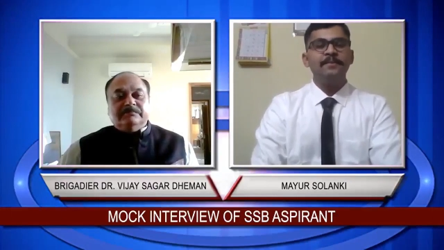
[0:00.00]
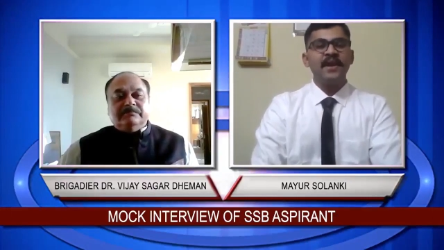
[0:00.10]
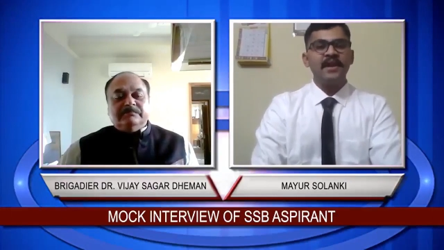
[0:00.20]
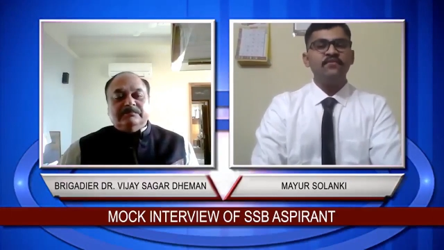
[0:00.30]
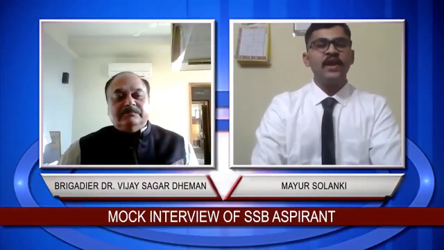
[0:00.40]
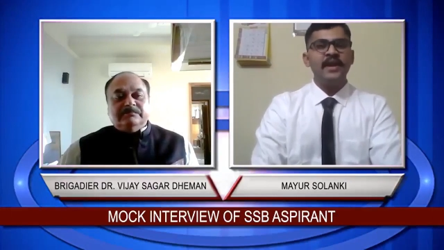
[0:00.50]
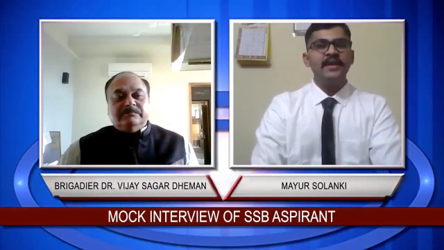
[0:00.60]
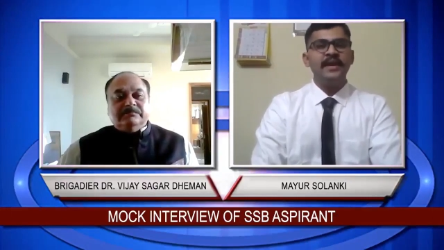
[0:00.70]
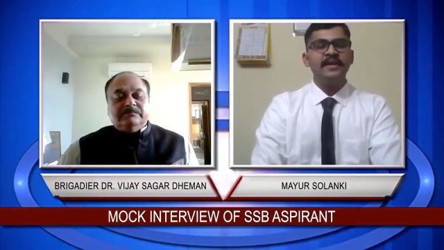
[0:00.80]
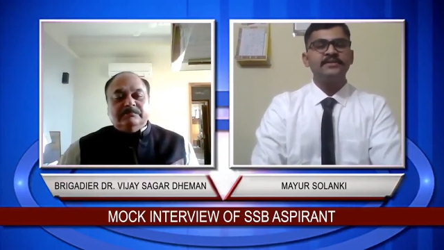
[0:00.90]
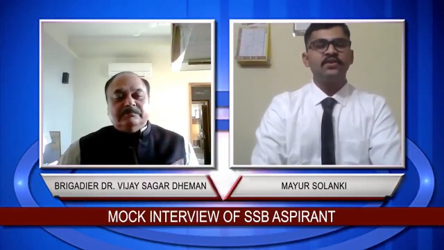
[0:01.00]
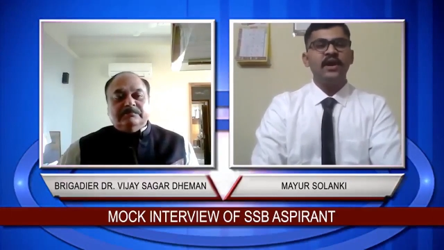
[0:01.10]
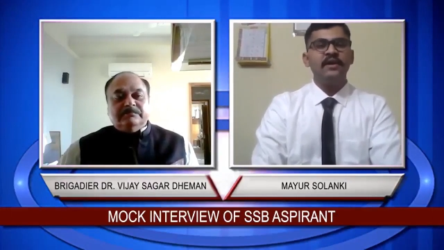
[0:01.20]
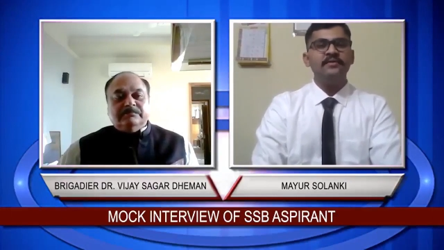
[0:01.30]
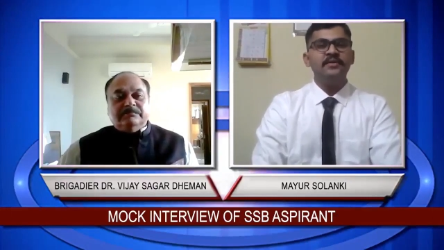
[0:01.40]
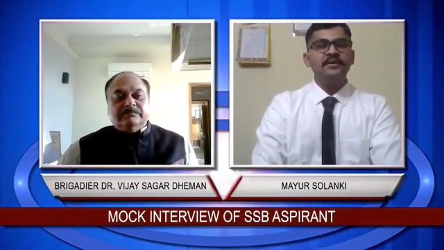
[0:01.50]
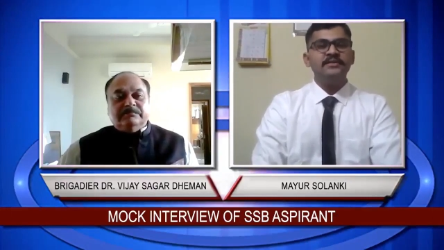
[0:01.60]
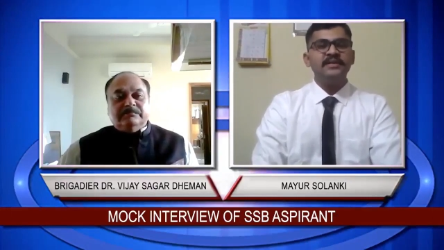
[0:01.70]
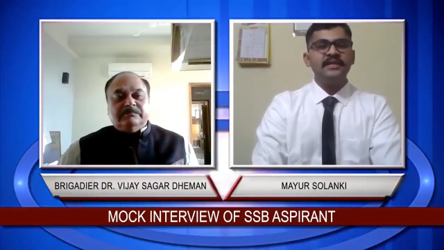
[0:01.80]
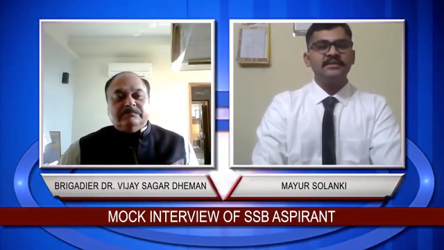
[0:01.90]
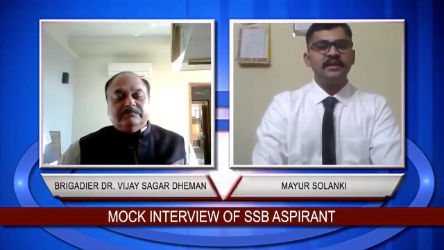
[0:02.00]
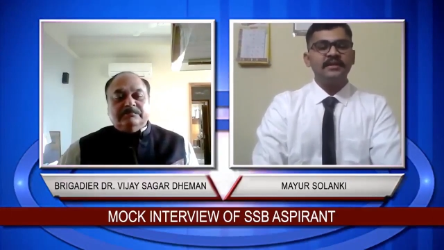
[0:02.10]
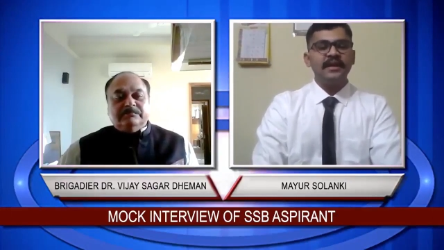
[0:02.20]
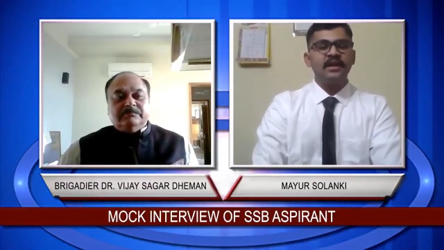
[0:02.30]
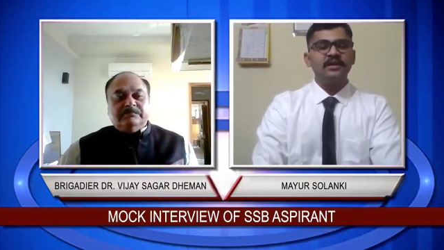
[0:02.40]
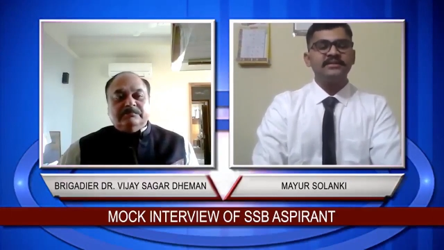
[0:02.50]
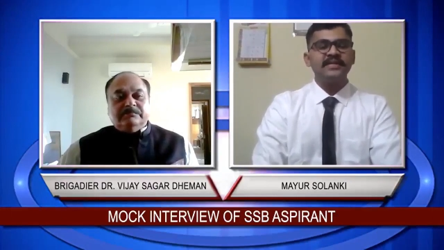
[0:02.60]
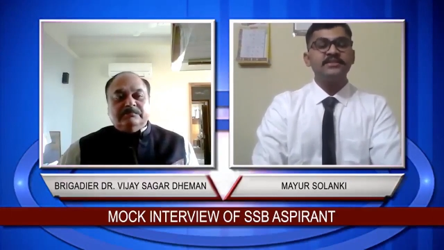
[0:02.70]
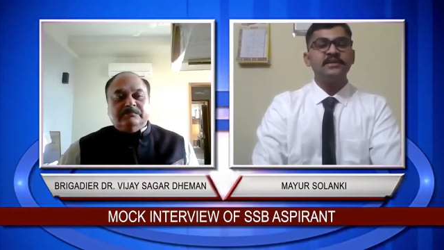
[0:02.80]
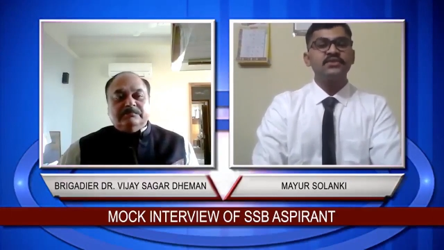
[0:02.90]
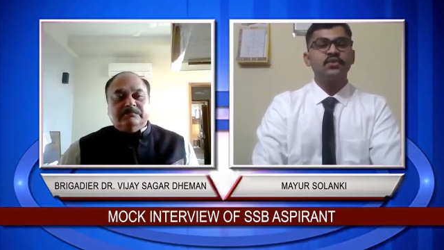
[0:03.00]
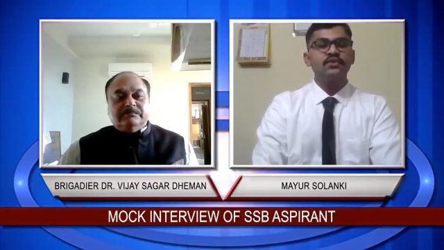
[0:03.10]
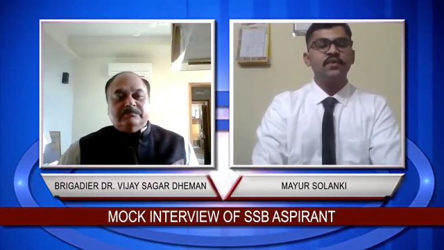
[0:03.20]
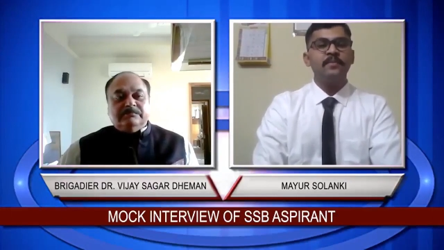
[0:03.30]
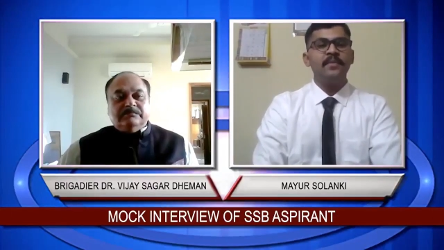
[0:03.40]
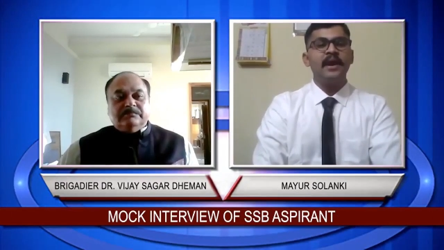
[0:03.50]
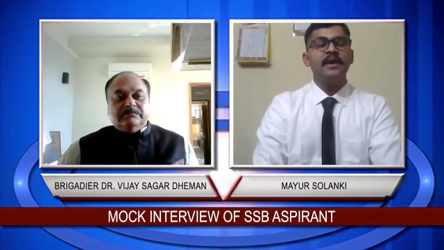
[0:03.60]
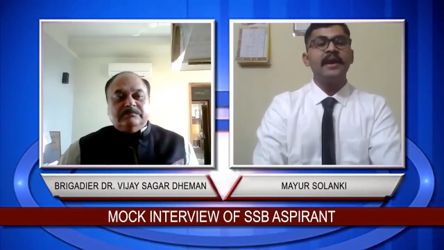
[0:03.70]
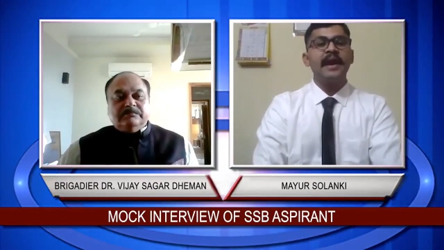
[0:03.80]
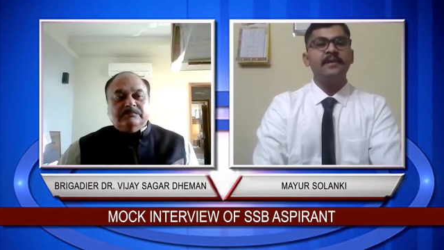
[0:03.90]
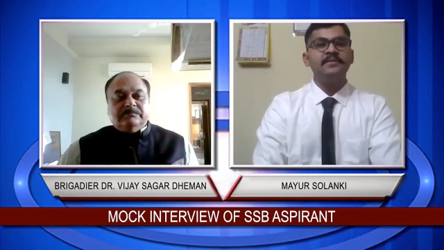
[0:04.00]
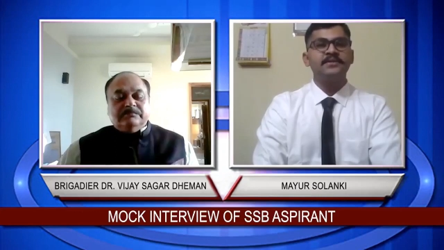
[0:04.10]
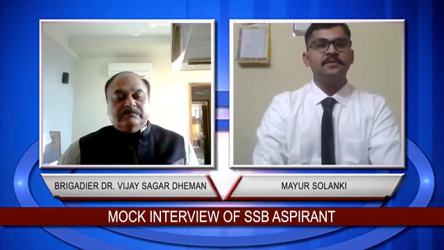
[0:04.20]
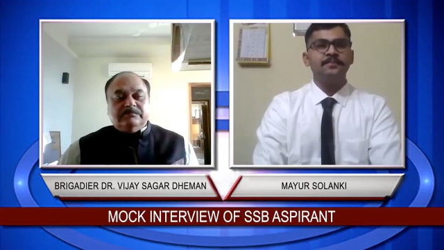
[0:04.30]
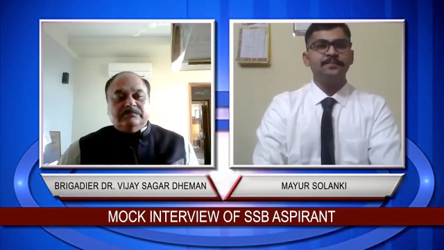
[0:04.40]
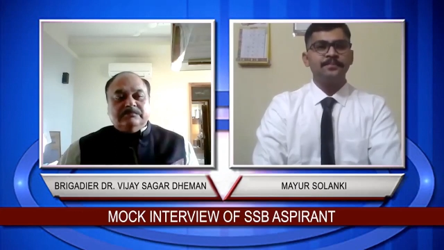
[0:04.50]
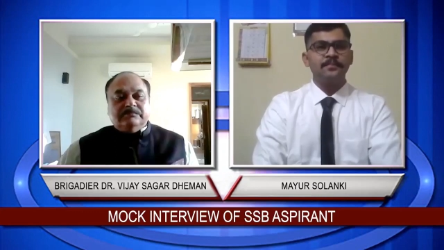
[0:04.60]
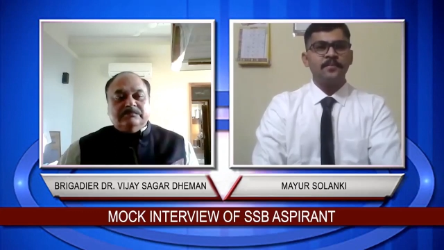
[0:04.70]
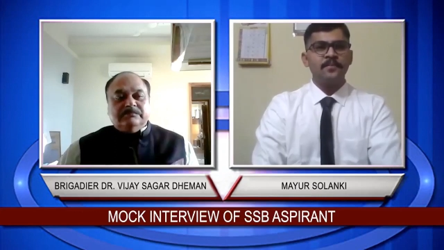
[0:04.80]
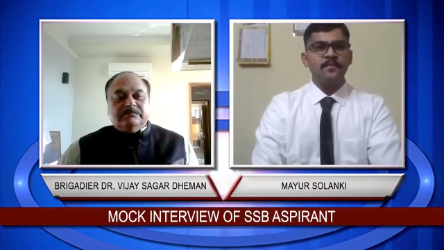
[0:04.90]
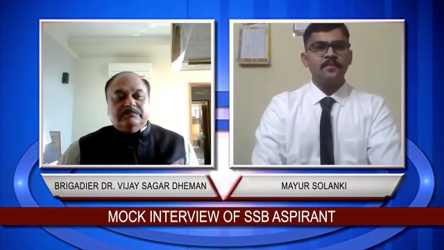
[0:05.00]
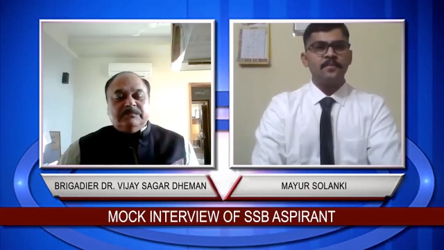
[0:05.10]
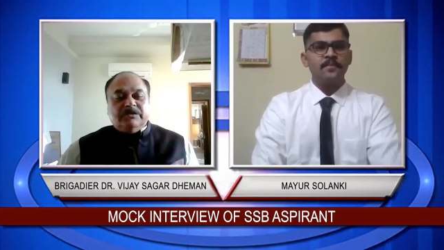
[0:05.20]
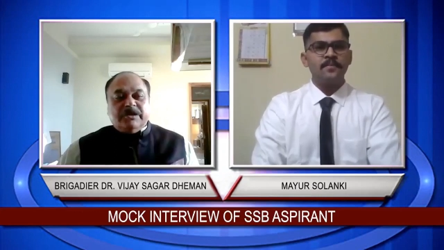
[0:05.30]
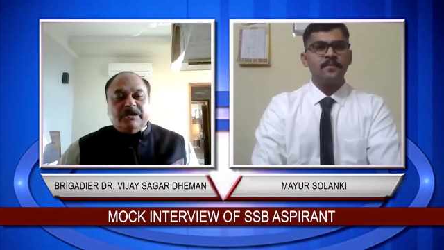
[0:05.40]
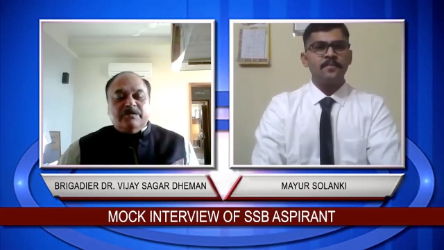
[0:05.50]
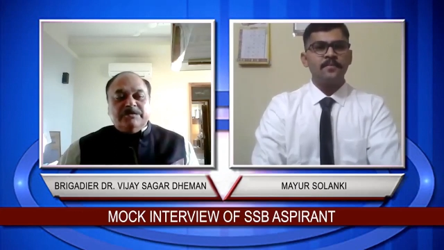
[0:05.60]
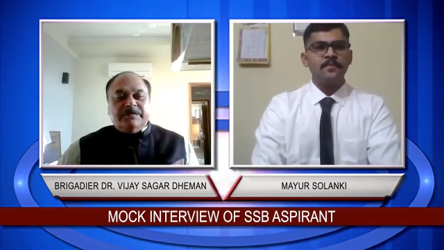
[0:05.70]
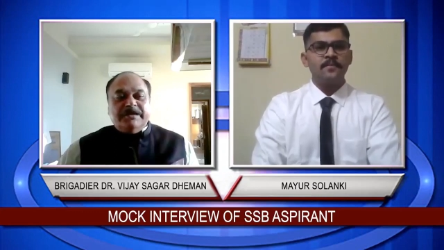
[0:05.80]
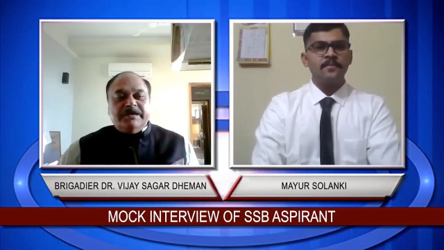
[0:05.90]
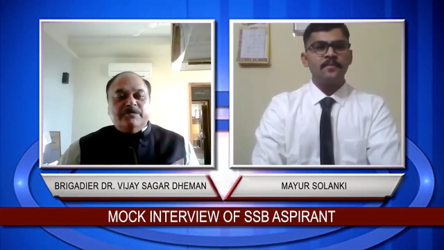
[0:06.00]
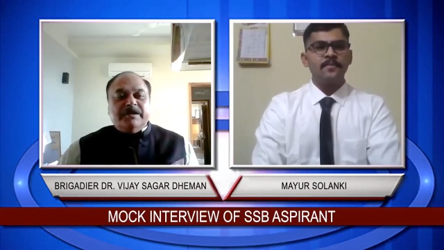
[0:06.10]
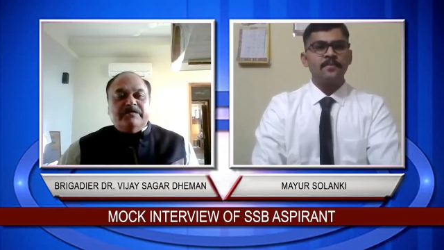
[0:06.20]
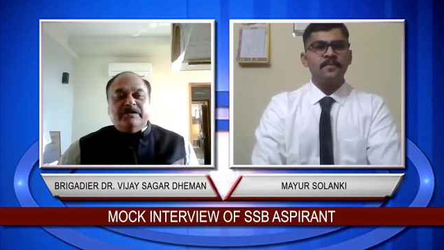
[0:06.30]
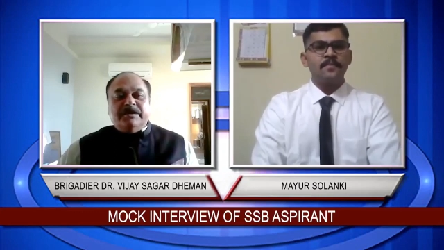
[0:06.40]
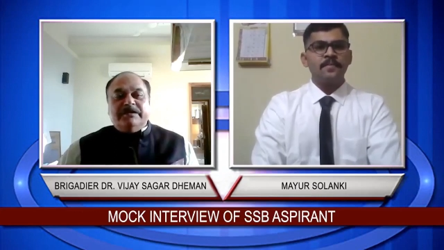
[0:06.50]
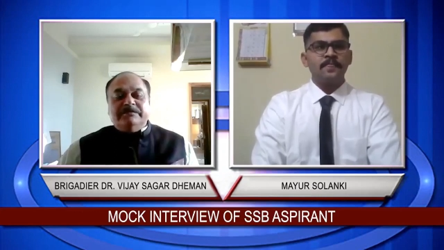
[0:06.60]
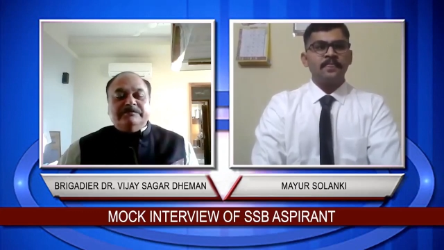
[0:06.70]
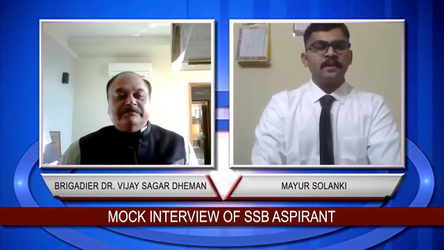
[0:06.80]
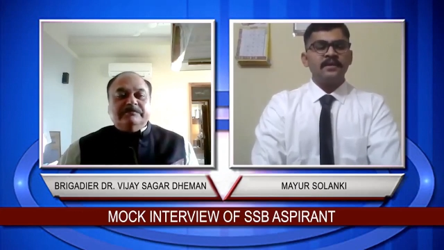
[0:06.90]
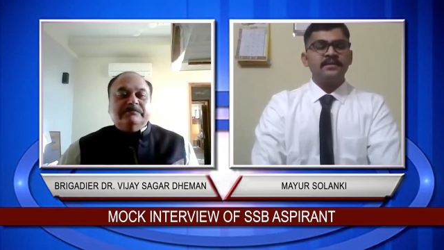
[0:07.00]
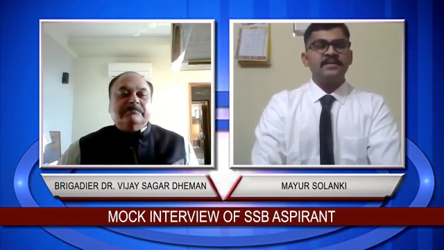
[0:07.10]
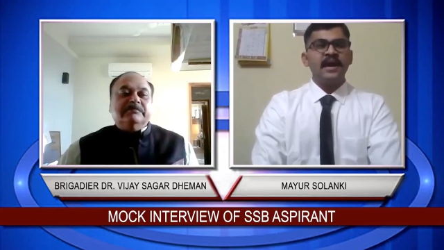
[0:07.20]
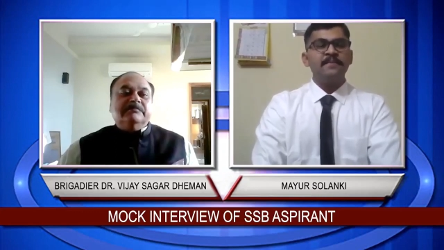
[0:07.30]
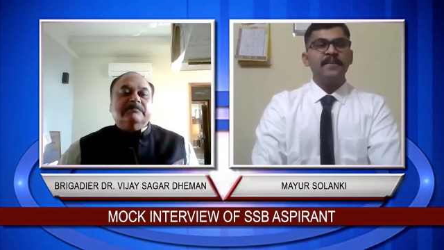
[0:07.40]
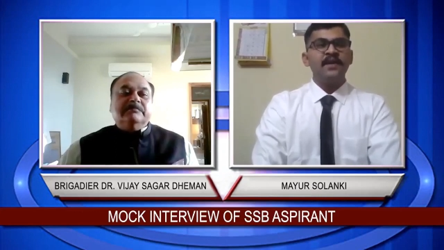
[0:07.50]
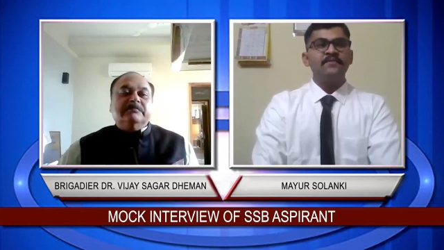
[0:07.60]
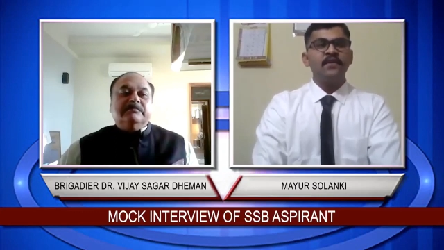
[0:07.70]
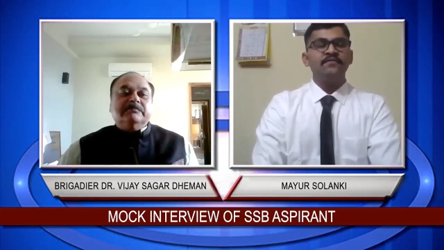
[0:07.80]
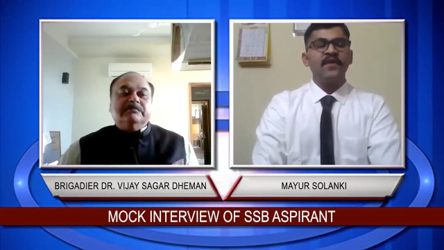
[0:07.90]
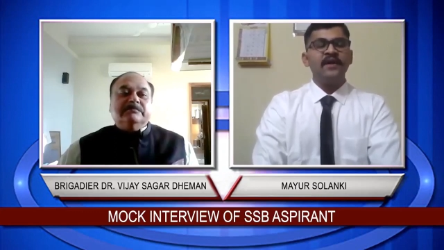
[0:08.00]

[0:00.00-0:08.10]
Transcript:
Speaker 1: preparing for NDA, so I just take a 6 month course from Unacademy.
Speaker 2: How much money you paid for that?
Speaker 1: So I paid from